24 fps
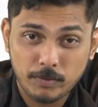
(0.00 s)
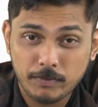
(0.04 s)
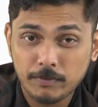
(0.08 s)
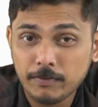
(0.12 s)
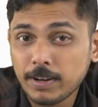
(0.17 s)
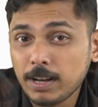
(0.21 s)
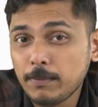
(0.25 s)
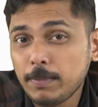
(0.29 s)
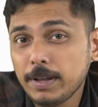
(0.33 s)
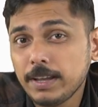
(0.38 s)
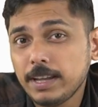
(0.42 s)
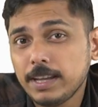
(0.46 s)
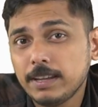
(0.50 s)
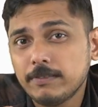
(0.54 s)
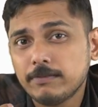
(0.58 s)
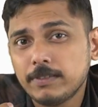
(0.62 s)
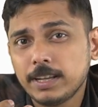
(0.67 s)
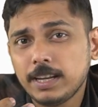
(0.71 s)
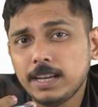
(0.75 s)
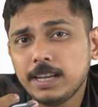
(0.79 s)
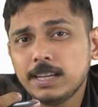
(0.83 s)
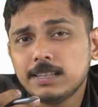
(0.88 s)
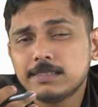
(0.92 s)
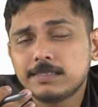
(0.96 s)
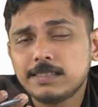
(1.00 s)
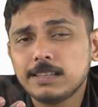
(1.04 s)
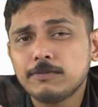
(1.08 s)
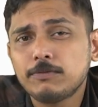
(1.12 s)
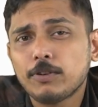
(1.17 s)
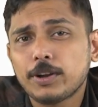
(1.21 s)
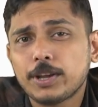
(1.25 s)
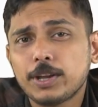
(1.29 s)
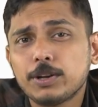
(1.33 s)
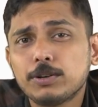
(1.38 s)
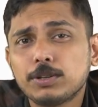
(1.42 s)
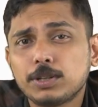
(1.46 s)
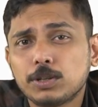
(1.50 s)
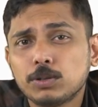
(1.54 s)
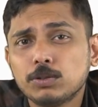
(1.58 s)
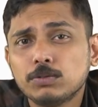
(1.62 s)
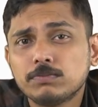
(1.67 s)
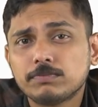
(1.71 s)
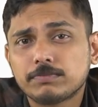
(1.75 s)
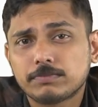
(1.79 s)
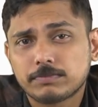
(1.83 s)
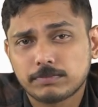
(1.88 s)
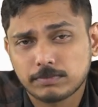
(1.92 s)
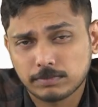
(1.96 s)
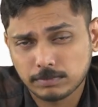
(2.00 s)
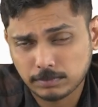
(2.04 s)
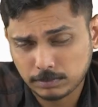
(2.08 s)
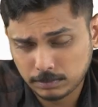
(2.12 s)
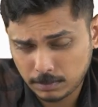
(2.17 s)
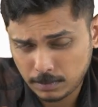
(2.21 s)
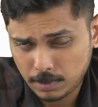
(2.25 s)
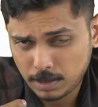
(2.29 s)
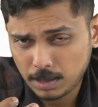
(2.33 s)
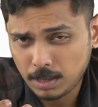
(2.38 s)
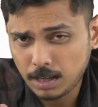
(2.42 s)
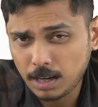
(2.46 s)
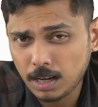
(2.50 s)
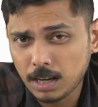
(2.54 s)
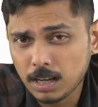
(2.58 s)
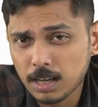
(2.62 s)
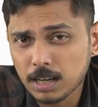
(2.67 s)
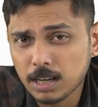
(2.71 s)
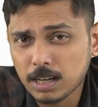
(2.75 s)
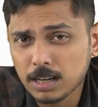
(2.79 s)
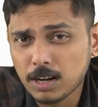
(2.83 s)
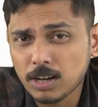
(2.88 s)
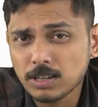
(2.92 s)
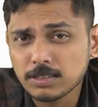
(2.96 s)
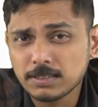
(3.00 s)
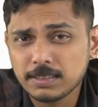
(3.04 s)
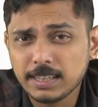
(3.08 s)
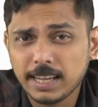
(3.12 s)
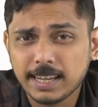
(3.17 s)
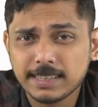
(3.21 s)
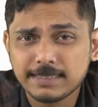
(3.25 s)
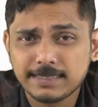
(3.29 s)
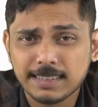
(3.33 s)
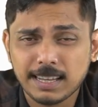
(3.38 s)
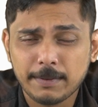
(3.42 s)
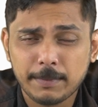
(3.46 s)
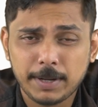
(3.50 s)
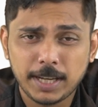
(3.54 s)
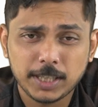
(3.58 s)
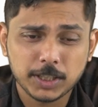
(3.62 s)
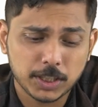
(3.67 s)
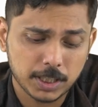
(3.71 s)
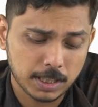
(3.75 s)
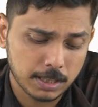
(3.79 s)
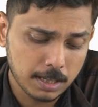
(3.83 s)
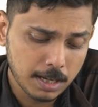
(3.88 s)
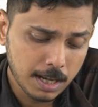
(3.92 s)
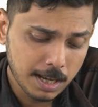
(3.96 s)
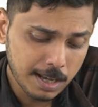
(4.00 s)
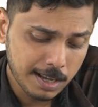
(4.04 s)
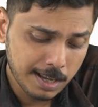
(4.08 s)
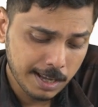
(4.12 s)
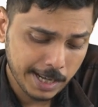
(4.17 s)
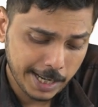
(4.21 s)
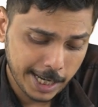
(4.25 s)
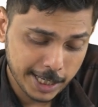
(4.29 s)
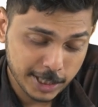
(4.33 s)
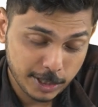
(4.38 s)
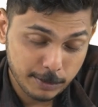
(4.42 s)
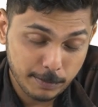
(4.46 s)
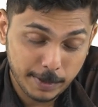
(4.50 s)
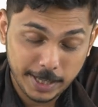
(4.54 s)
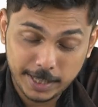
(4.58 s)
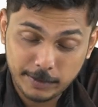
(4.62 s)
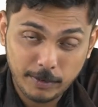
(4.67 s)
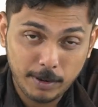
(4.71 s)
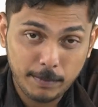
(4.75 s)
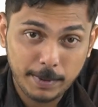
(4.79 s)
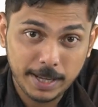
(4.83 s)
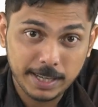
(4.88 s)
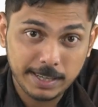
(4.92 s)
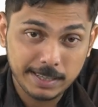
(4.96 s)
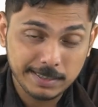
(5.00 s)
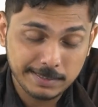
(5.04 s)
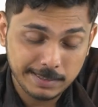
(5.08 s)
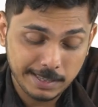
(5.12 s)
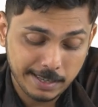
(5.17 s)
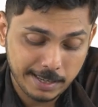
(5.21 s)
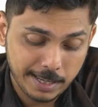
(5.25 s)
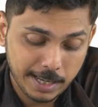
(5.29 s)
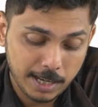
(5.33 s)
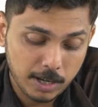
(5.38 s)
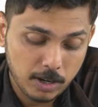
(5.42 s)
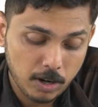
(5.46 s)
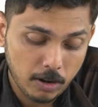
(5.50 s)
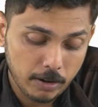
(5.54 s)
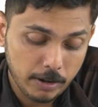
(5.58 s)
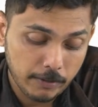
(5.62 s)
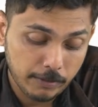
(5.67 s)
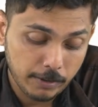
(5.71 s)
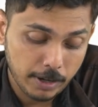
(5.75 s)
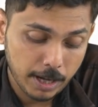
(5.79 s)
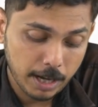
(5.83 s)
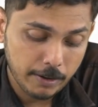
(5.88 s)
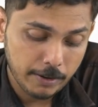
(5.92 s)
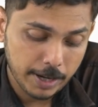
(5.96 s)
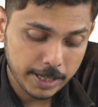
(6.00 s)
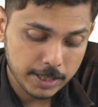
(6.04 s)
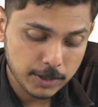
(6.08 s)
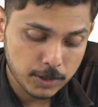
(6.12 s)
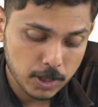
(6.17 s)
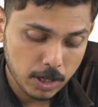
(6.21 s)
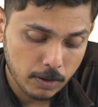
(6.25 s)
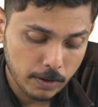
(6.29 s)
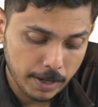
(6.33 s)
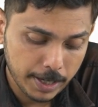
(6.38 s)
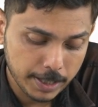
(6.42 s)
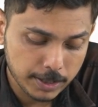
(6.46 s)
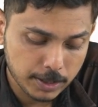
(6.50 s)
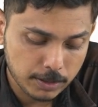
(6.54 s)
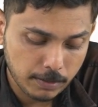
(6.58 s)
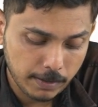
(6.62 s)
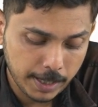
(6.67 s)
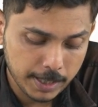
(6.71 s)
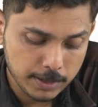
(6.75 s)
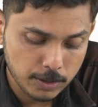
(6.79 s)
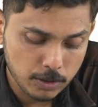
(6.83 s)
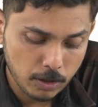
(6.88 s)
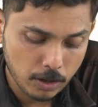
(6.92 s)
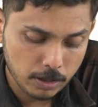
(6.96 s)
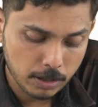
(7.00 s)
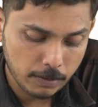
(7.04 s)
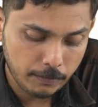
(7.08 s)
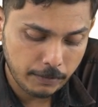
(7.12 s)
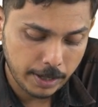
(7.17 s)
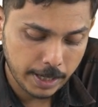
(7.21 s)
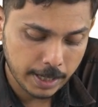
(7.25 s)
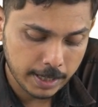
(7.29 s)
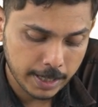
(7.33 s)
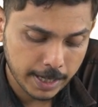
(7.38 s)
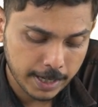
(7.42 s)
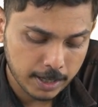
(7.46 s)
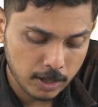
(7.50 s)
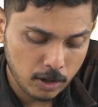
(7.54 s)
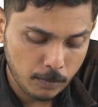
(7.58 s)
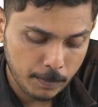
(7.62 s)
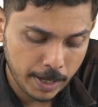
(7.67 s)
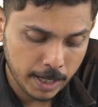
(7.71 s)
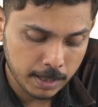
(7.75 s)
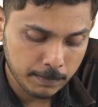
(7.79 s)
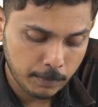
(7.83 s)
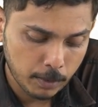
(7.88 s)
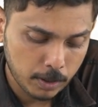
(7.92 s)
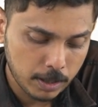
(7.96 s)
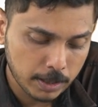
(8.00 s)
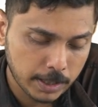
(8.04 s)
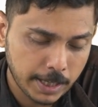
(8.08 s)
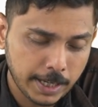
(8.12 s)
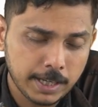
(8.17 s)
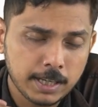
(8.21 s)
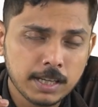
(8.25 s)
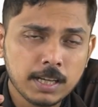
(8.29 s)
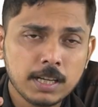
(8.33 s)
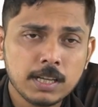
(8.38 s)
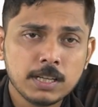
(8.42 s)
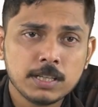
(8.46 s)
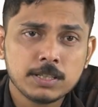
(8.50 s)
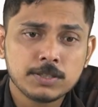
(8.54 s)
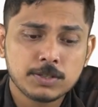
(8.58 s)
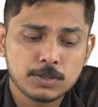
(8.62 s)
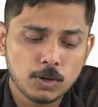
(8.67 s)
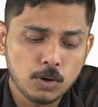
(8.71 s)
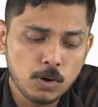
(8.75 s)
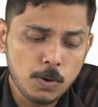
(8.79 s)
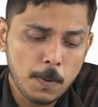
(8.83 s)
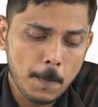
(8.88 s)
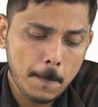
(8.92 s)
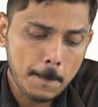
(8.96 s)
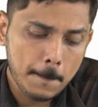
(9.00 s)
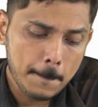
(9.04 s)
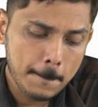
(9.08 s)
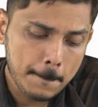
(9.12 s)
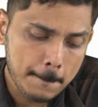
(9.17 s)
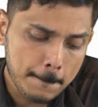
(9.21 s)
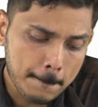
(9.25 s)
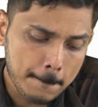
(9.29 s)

very easy for you to cross the examination. It will be an easy cake-off if you have edge over history, geography and economy and polity. So